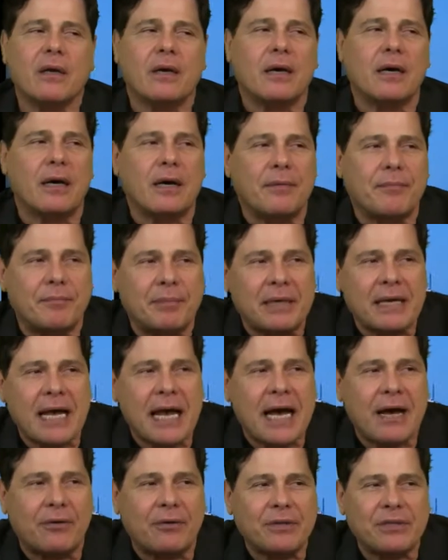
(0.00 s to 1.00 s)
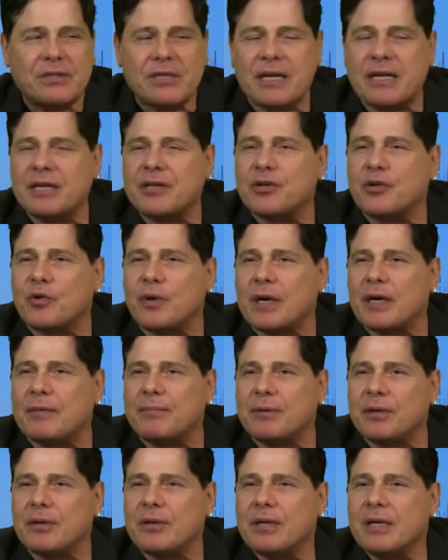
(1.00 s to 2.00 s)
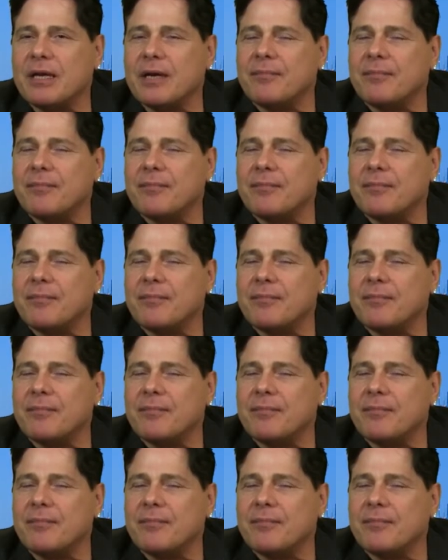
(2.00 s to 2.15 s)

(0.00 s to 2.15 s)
Uh, but now it's incredible.